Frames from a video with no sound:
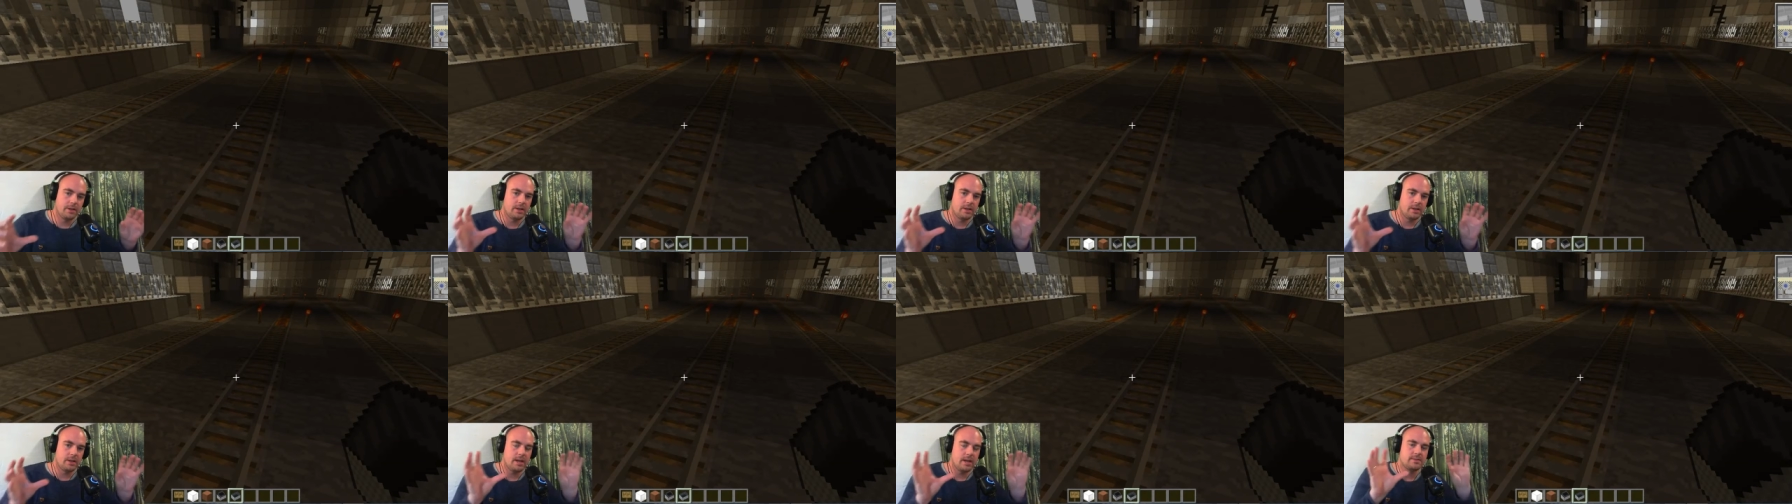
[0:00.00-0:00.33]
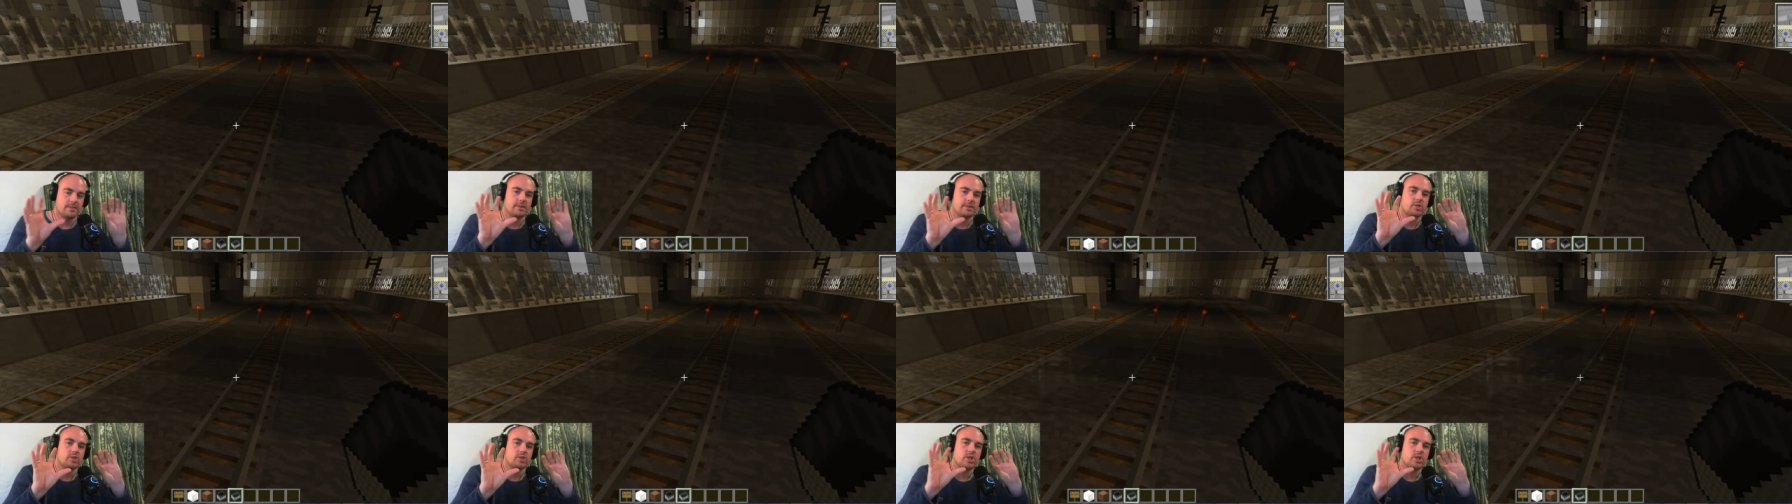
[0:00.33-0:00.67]
it
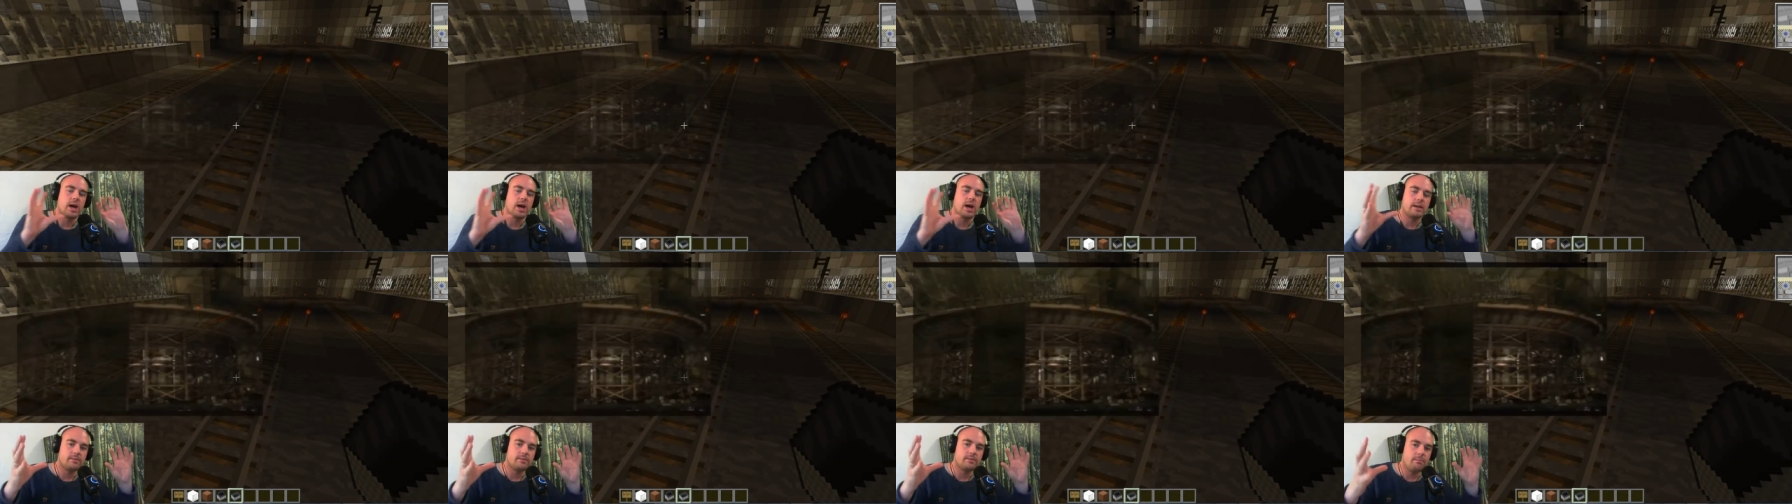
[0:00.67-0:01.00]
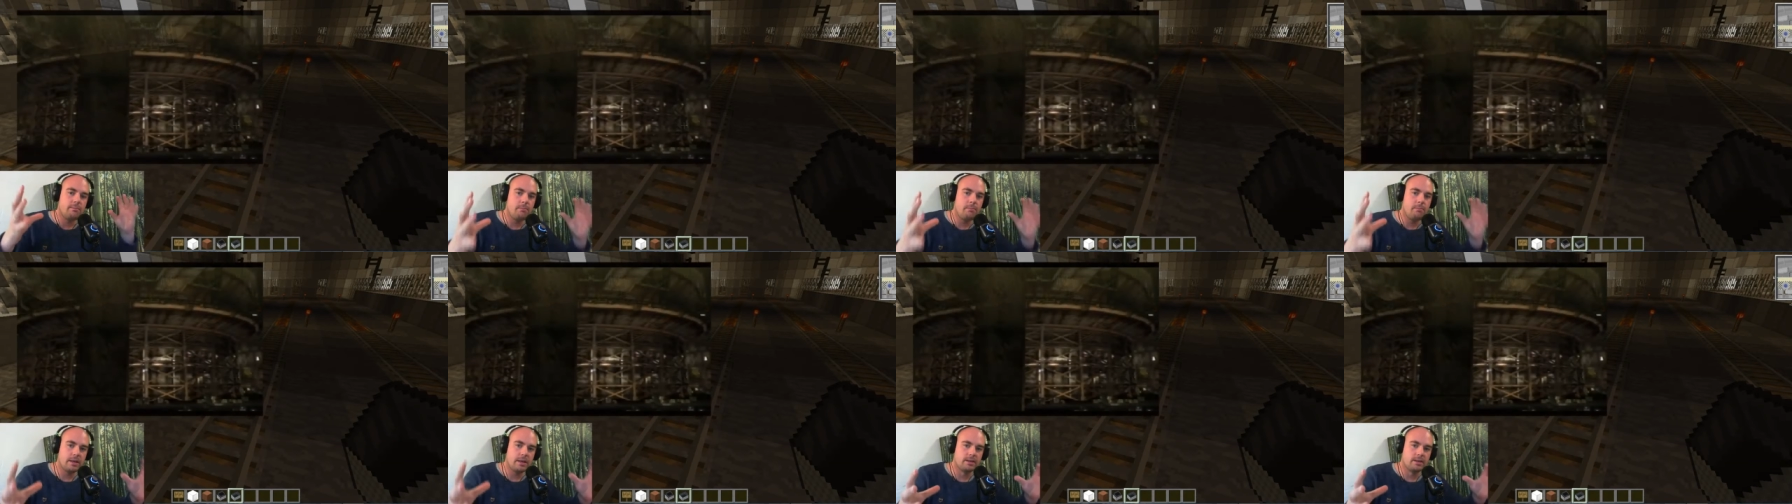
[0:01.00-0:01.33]
has a
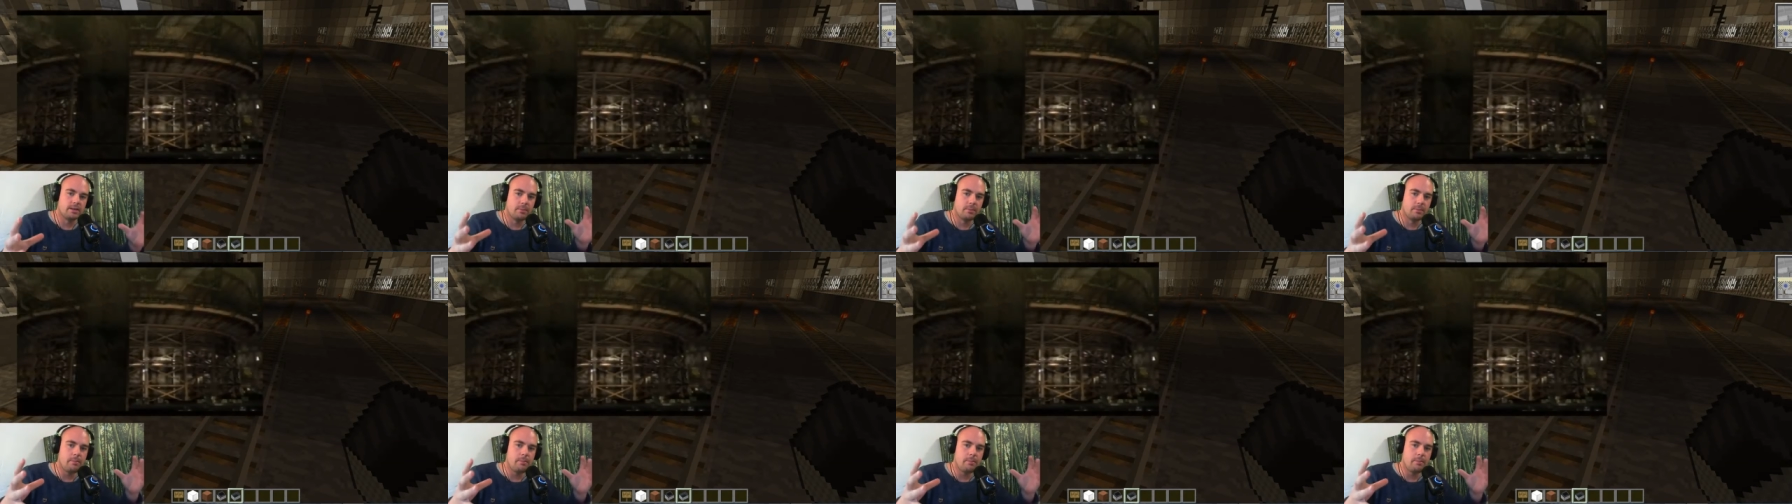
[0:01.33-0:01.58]
giant middle